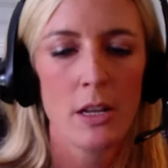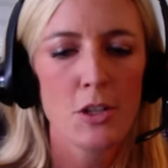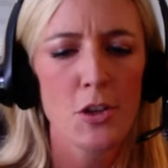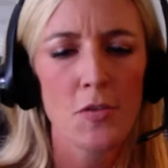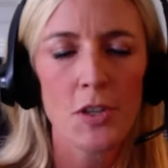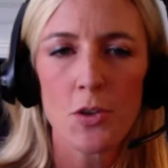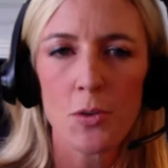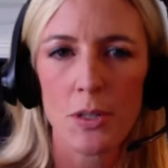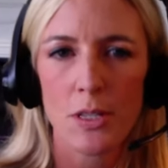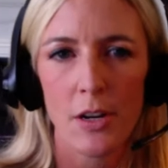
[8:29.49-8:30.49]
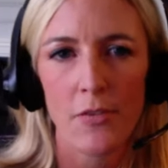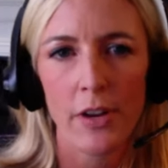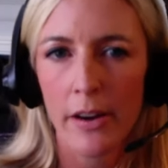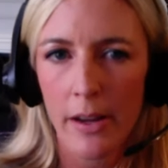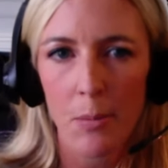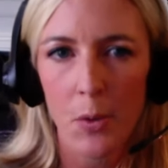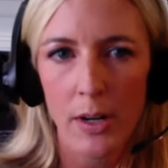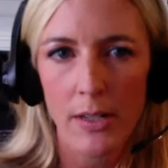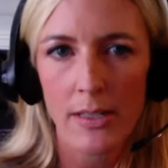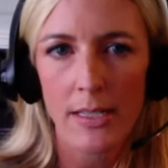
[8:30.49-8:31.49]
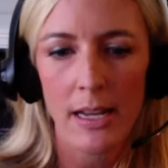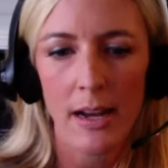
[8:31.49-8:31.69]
So the visuals are very important.